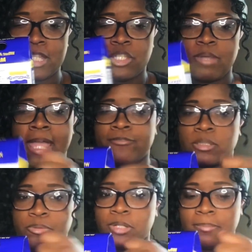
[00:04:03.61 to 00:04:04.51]
you have to
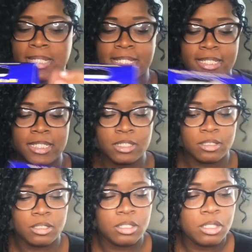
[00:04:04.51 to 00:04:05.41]
pre-mix it.
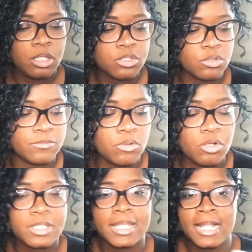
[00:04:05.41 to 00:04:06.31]
So of course
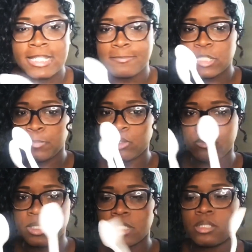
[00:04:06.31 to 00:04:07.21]
I got some spoons